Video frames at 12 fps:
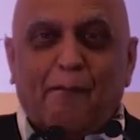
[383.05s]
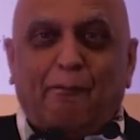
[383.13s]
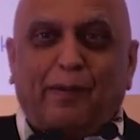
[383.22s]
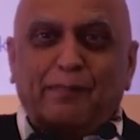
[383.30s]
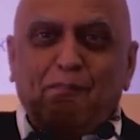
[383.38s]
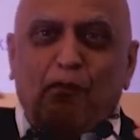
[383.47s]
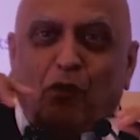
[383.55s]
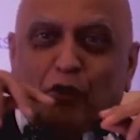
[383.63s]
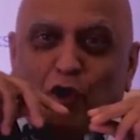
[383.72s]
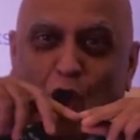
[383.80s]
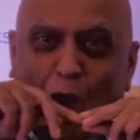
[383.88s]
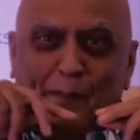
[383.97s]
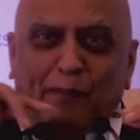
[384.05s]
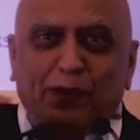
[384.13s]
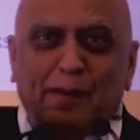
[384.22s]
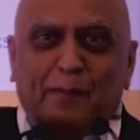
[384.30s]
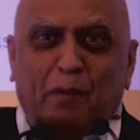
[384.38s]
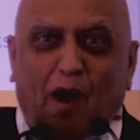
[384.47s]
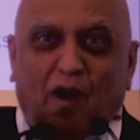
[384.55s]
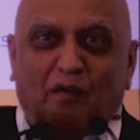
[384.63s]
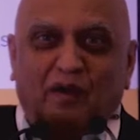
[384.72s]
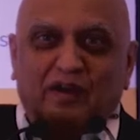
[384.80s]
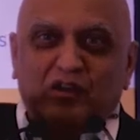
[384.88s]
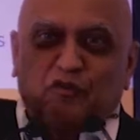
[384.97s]
But monopoly
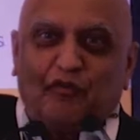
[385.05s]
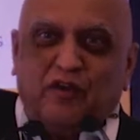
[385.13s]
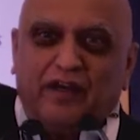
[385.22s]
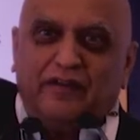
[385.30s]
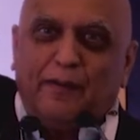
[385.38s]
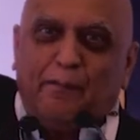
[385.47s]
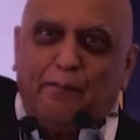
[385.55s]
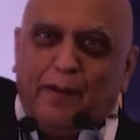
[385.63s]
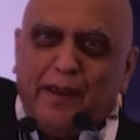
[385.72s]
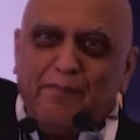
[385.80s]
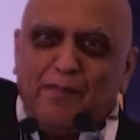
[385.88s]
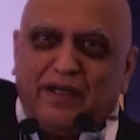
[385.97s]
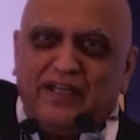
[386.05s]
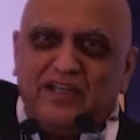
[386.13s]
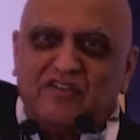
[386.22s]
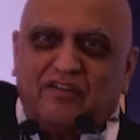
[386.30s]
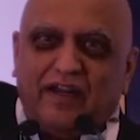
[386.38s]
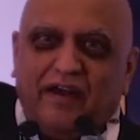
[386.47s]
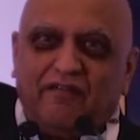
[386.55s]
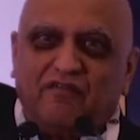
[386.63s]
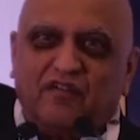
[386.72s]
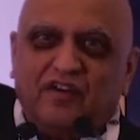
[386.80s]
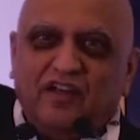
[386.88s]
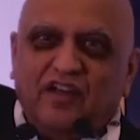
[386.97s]
power is where the big money is
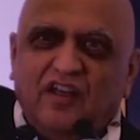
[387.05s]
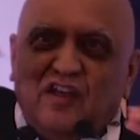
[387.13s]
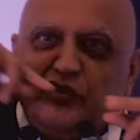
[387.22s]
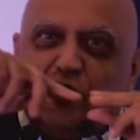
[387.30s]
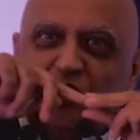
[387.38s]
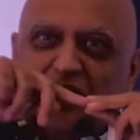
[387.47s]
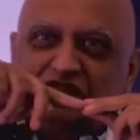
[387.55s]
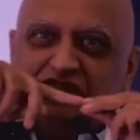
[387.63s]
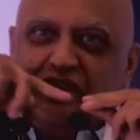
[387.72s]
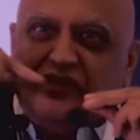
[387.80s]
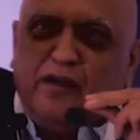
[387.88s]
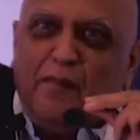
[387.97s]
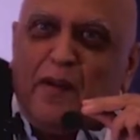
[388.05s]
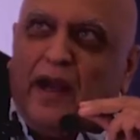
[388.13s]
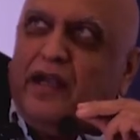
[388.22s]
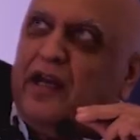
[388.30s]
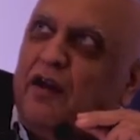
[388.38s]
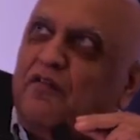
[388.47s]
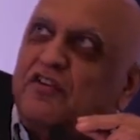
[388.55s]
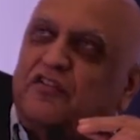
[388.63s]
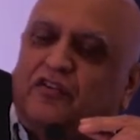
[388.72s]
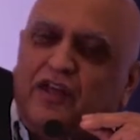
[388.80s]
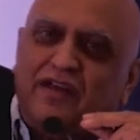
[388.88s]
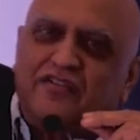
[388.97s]
left. So when I say the demand curve is
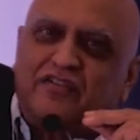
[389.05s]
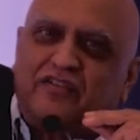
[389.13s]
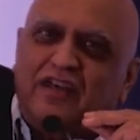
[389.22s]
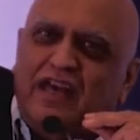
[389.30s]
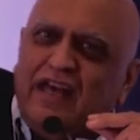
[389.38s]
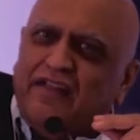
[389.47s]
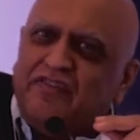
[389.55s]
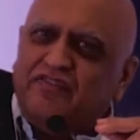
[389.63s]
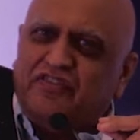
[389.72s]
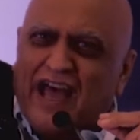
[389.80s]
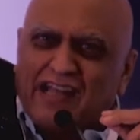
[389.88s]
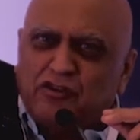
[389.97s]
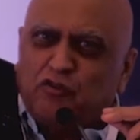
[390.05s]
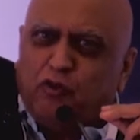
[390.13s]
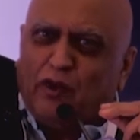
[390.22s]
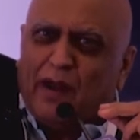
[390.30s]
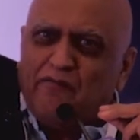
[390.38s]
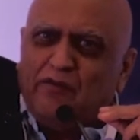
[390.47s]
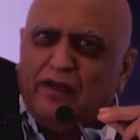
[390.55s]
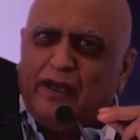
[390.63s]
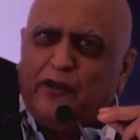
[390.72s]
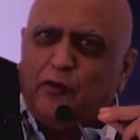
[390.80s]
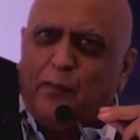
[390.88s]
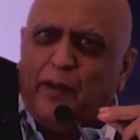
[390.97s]
this, that's what I'm
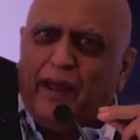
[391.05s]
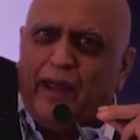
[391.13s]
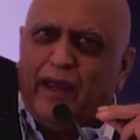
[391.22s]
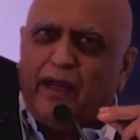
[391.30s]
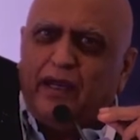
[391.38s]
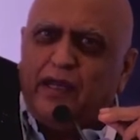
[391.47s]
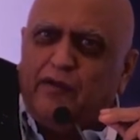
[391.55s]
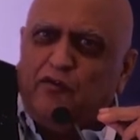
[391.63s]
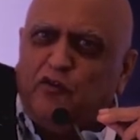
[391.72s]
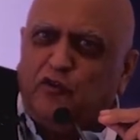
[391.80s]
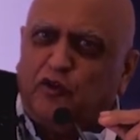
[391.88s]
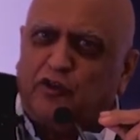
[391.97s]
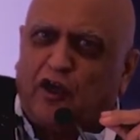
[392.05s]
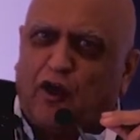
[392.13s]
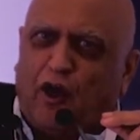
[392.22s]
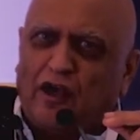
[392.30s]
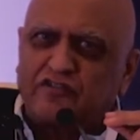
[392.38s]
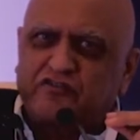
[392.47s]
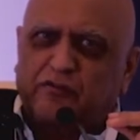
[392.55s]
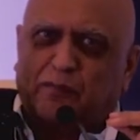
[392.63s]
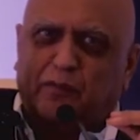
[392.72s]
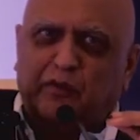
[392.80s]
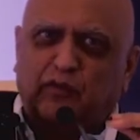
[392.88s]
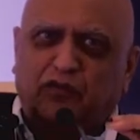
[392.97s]
willing to pay, even though the cost of
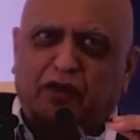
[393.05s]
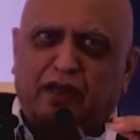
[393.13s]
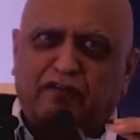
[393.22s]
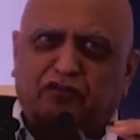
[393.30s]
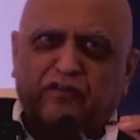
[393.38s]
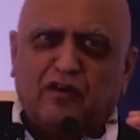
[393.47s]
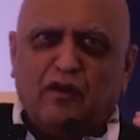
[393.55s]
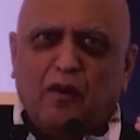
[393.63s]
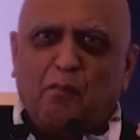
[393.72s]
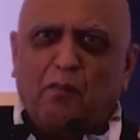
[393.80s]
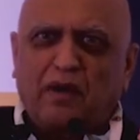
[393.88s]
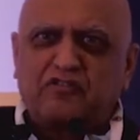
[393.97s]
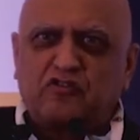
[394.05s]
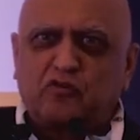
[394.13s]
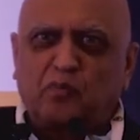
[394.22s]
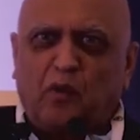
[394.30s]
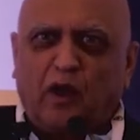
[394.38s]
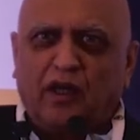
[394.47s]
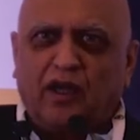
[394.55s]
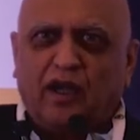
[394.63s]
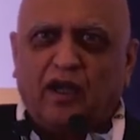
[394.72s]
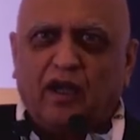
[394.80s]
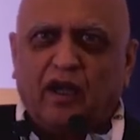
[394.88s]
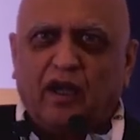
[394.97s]
producing is much smaller.